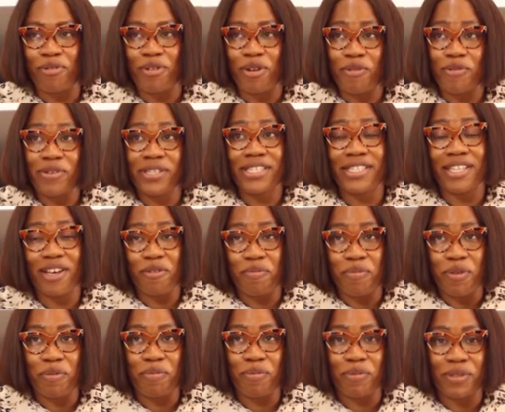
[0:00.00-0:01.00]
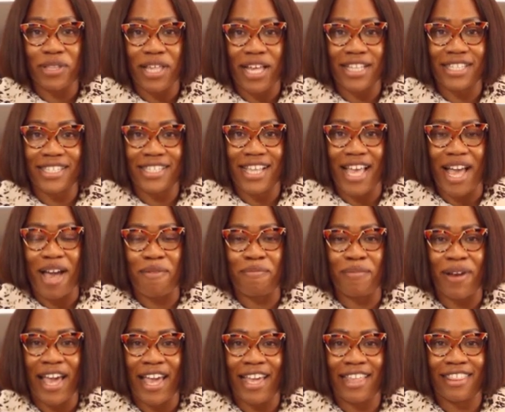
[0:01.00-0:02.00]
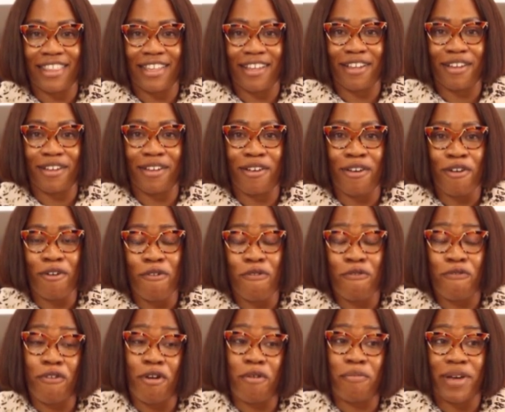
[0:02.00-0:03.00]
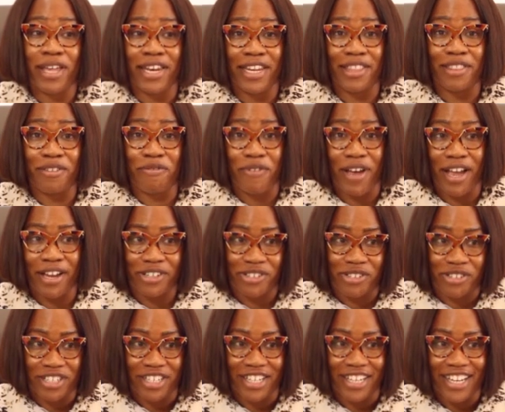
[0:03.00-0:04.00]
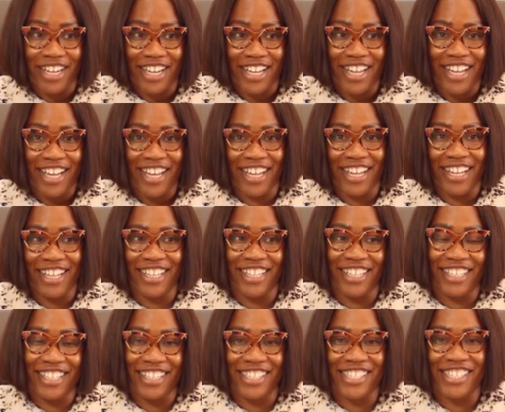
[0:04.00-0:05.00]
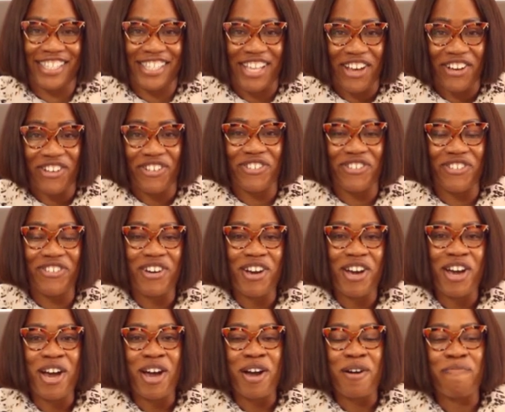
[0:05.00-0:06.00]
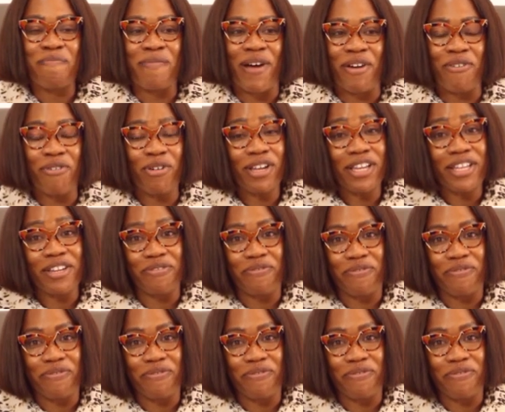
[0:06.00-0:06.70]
would always tell people that I'm like the foreman in the factory. So my role in